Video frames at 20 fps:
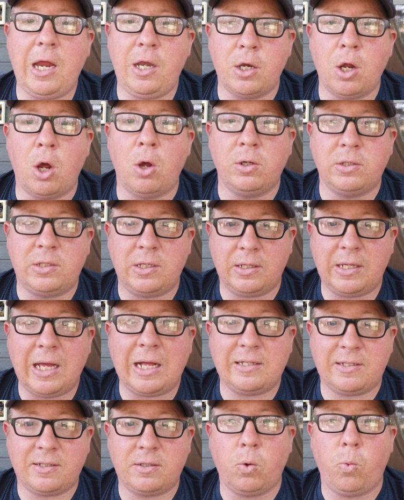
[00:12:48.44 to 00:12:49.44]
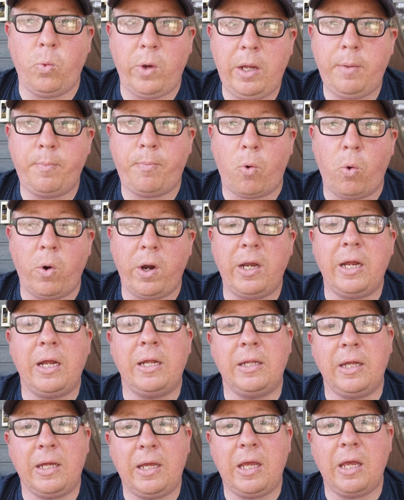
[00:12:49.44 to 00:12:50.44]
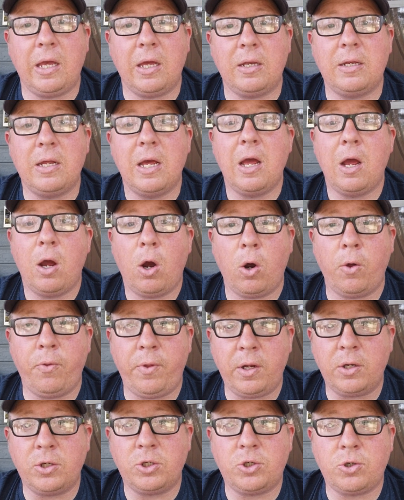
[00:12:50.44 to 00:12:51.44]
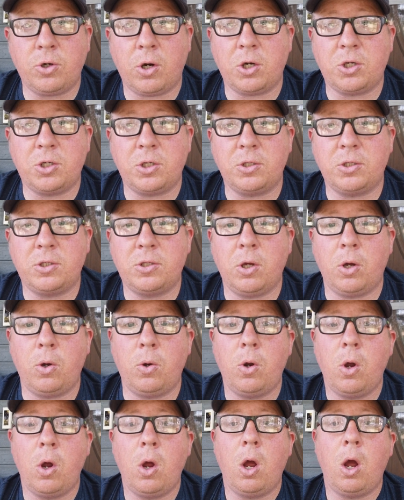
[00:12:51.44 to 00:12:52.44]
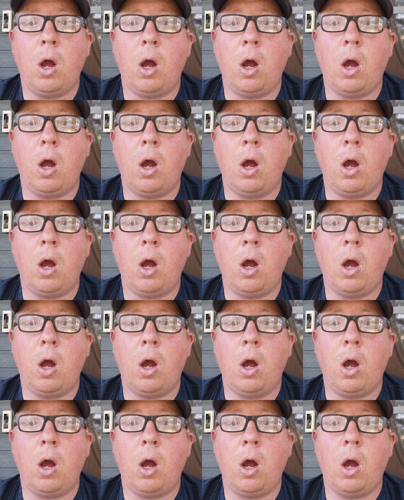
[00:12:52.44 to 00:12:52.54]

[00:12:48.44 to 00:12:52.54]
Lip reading: knows that that's the weak point in the kit, are the instructions. So